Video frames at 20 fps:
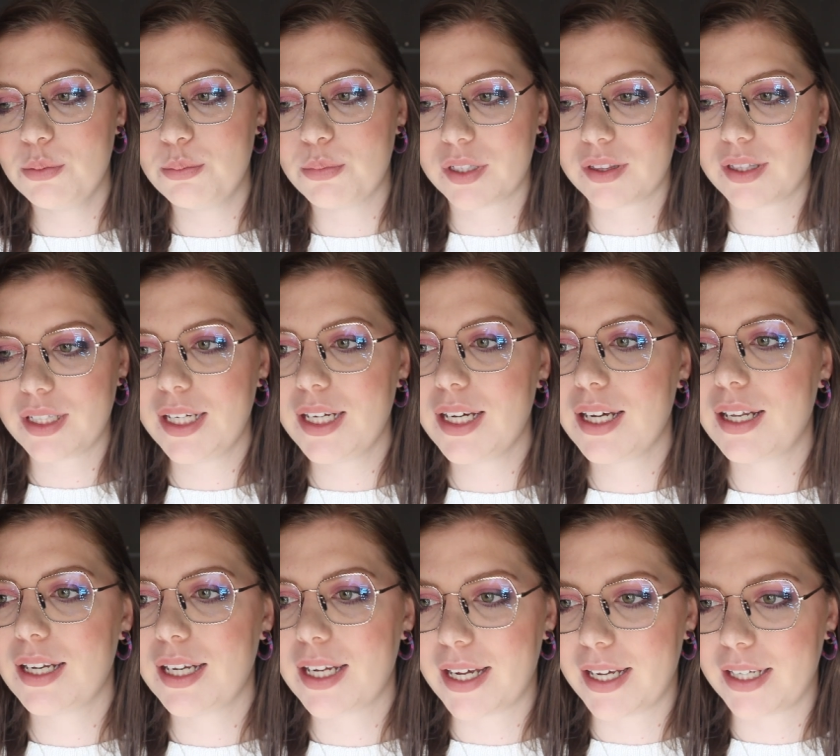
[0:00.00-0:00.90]
But they
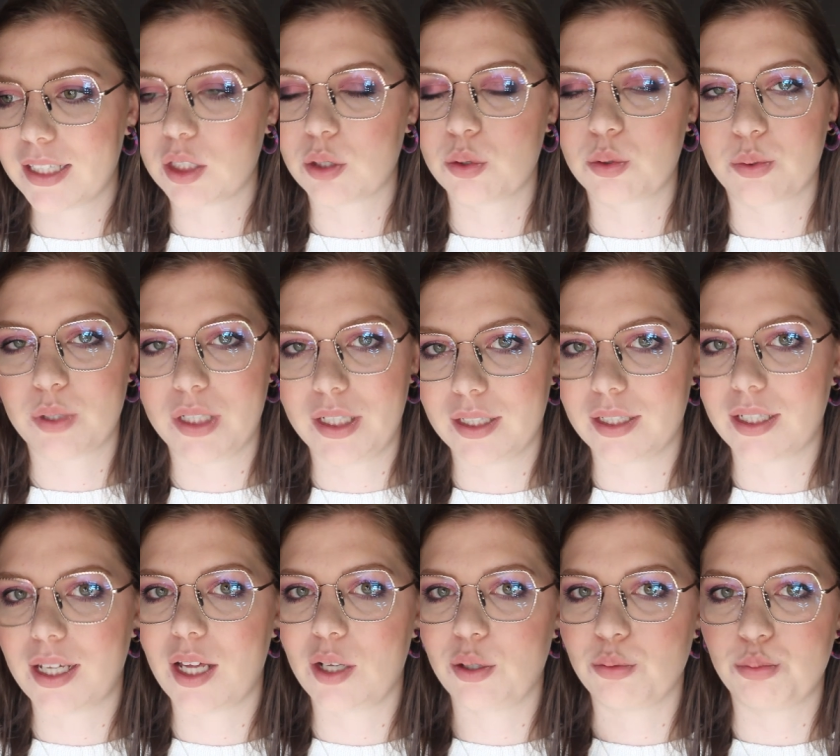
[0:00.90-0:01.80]
are like red
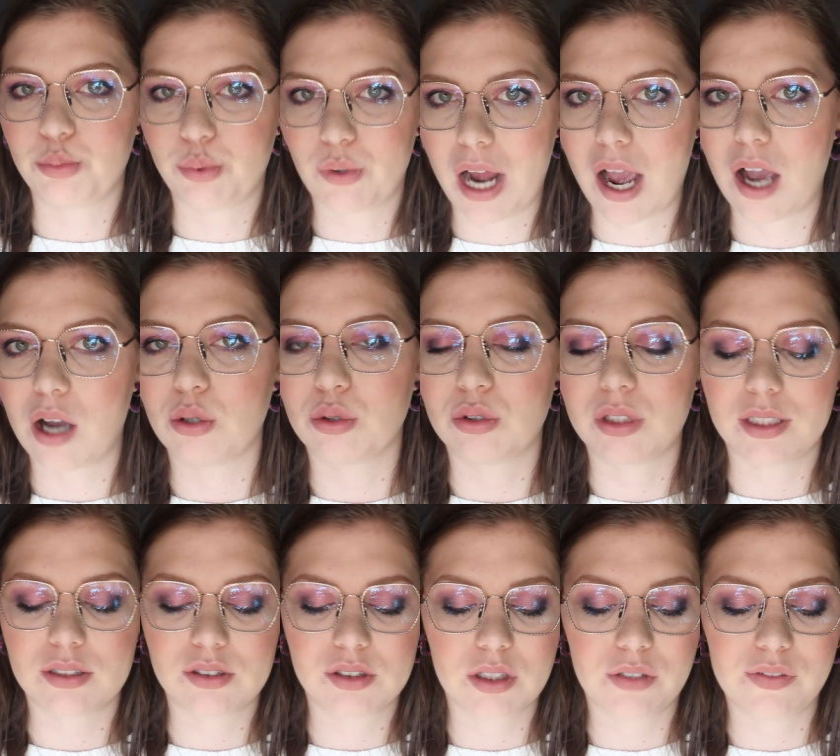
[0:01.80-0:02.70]
and brown
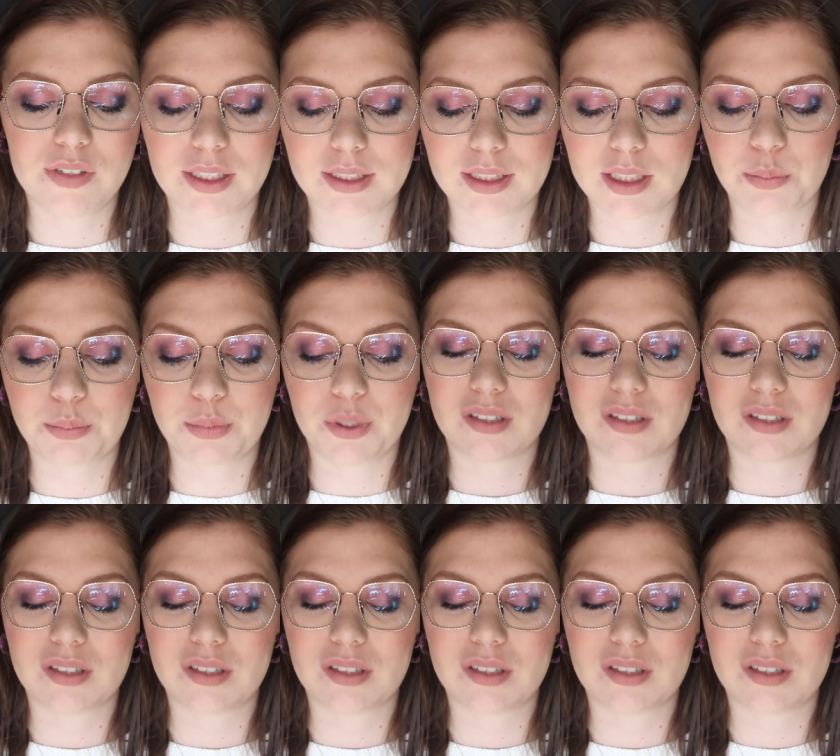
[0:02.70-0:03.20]
and stuff like that.